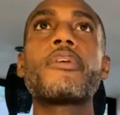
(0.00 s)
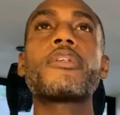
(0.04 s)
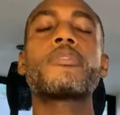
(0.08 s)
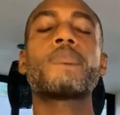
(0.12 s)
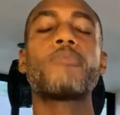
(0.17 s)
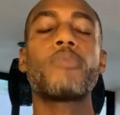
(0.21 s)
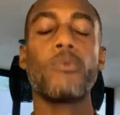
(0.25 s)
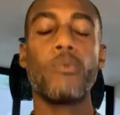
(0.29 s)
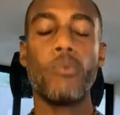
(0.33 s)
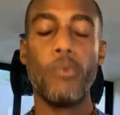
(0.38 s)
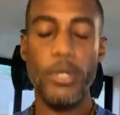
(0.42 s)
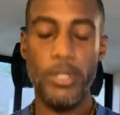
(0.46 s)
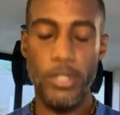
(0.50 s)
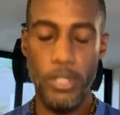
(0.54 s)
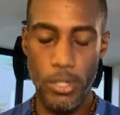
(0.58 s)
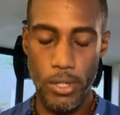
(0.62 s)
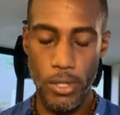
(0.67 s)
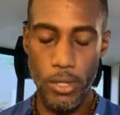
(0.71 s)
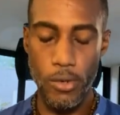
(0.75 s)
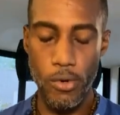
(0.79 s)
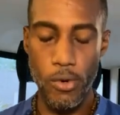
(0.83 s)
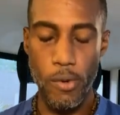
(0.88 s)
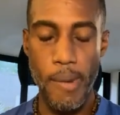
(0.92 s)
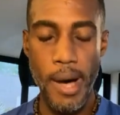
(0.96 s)
But what to
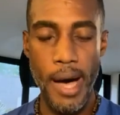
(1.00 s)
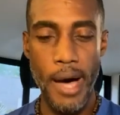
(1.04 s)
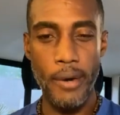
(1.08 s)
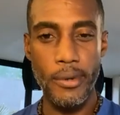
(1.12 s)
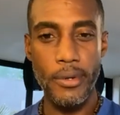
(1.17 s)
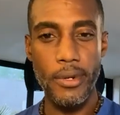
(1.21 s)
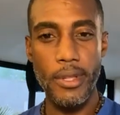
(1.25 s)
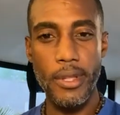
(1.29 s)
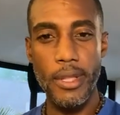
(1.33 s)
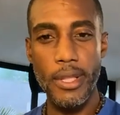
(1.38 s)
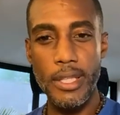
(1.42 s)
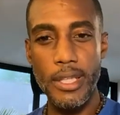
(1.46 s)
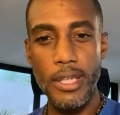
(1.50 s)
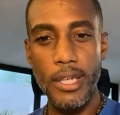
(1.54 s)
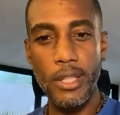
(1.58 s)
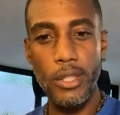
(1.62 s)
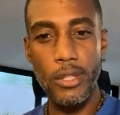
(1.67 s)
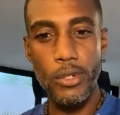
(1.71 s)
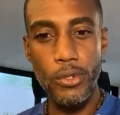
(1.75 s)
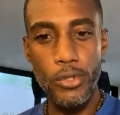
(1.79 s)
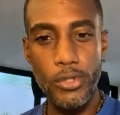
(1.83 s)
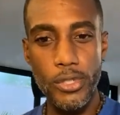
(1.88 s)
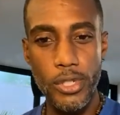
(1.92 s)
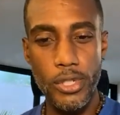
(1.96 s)
do about the
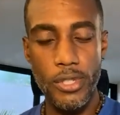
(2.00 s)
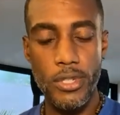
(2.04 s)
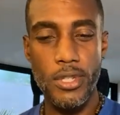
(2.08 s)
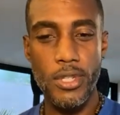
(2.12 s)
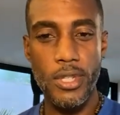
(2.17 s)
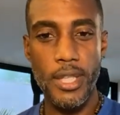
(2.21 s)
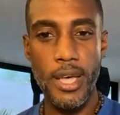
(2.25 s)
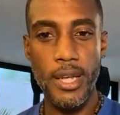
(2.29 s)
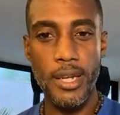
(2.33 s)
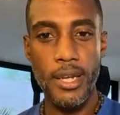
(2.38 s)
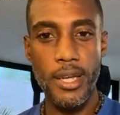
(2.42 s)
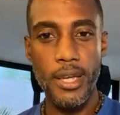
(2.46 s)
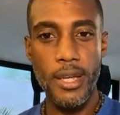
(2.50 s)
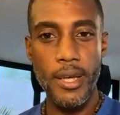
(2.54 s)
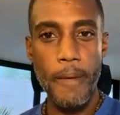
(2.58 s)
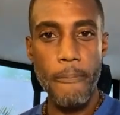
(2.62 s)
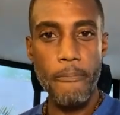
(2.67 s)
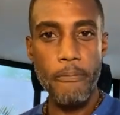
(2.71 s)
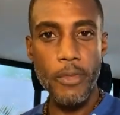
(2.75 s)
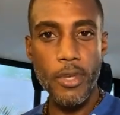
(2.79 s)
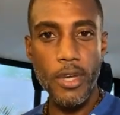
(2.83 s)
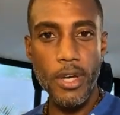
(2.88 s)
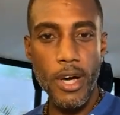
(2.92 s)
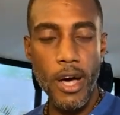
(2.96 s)
illusions that
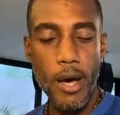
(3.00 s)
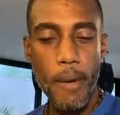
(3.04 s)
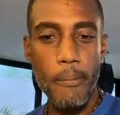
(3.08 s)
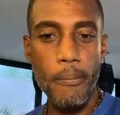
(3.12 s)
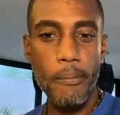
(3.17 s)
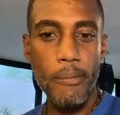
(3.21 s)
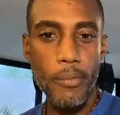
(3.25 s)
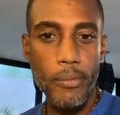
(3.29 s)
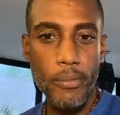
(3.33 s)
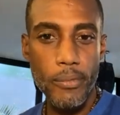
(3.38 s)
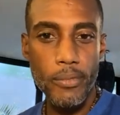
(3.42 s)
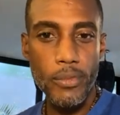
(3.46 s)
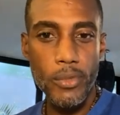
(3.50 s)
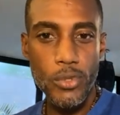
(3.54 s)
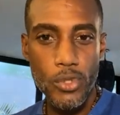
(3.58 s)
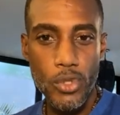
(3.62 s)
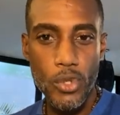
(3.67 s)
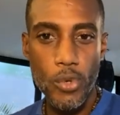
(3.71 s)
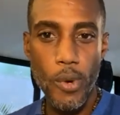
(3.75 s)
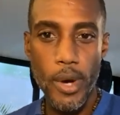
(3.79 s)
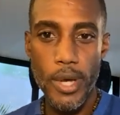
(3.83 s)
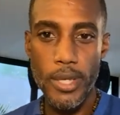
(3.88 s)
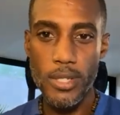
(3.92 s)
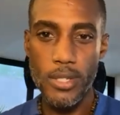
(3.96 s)
come
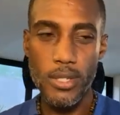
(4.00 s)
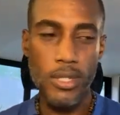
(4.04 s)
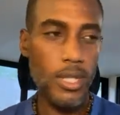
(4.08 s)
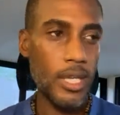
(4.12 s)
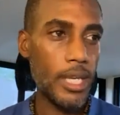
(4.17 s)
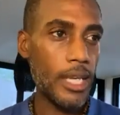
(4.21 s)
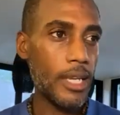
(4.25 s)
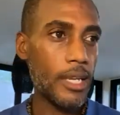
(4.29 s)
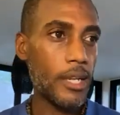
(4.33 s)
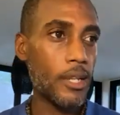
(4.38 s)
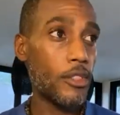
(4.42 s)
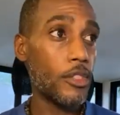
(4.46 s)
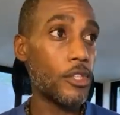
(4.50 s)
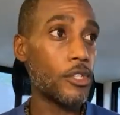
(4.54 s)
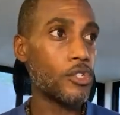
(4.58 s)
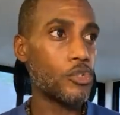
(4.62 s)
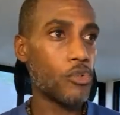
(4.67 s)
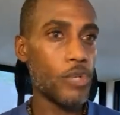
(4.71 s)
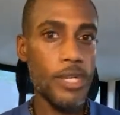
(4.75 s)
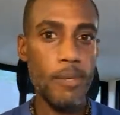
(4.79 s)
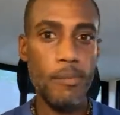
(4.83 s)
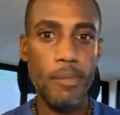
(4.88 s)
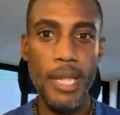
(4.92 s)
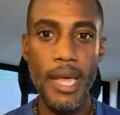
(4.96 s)
to us in the
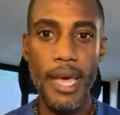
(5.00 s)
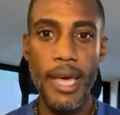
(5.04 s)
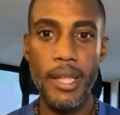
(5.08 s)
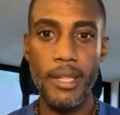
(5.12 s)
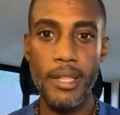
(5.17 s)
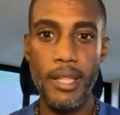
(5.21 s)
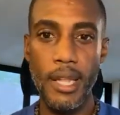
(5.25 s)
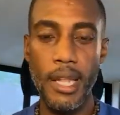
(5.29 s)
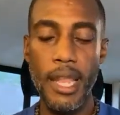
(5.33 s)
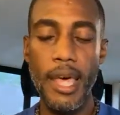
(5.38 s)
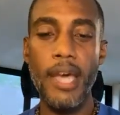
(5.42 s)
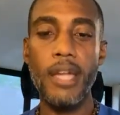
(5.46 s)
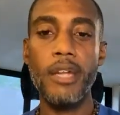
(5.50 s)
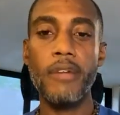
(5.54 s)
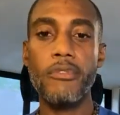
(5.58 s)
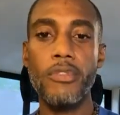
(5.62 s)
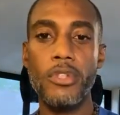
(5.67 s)
dreamland, the land of the